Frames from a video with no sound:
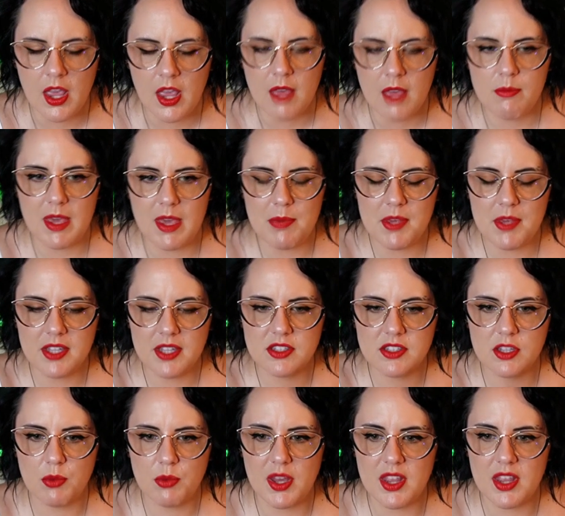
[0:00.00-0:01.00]
Maybe
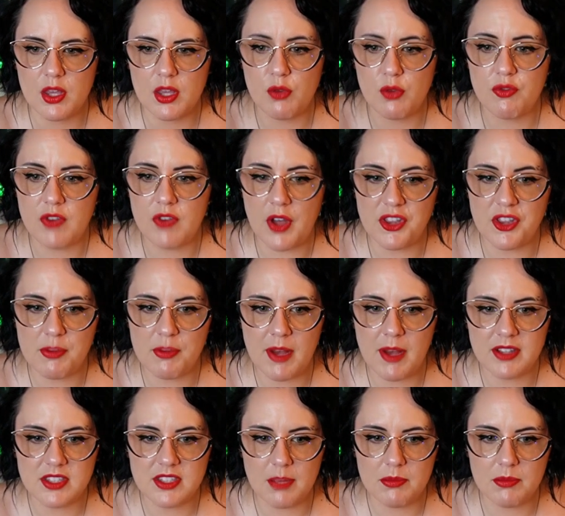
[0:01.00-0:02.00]
it's the way that you felt
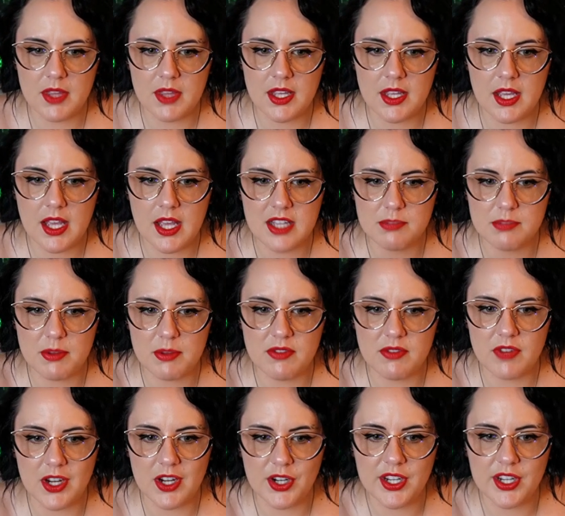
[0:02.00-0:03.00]
about something has been
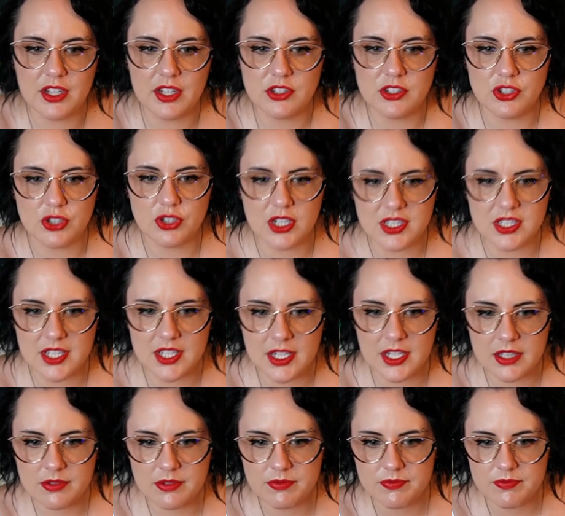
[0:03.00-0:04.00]
very
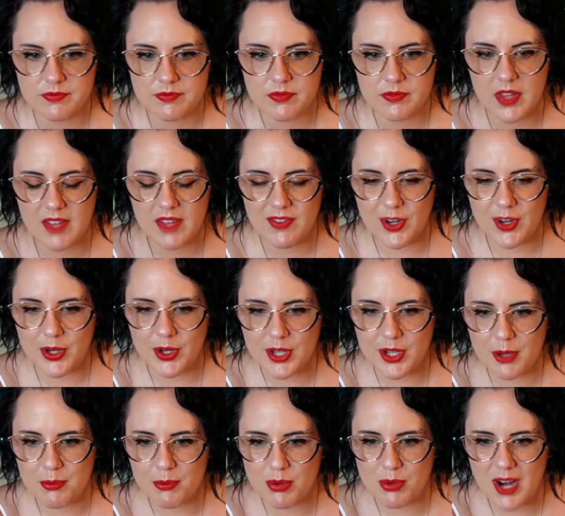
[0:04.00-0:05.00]
constricting, very
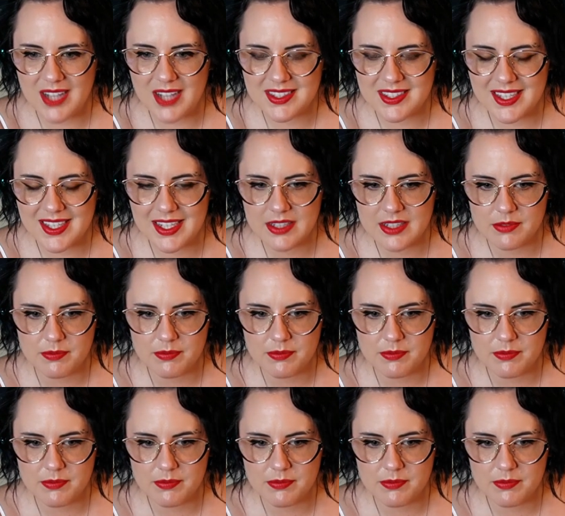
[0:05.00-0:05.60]
compressing.